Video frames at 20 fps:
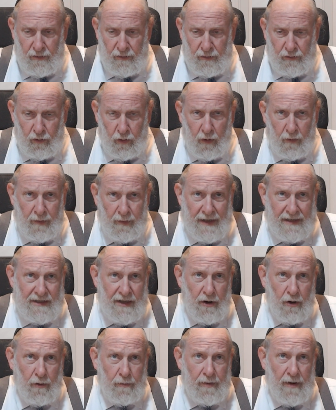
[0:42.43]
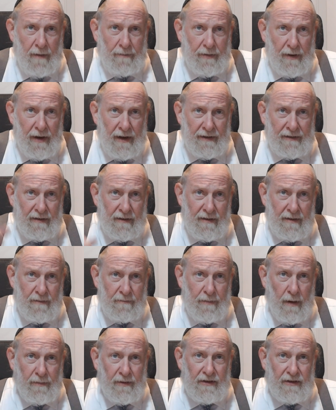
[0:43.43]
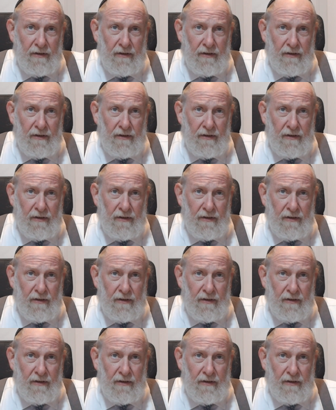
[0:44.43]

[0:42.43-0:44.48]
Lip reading: doorways that open up onto the public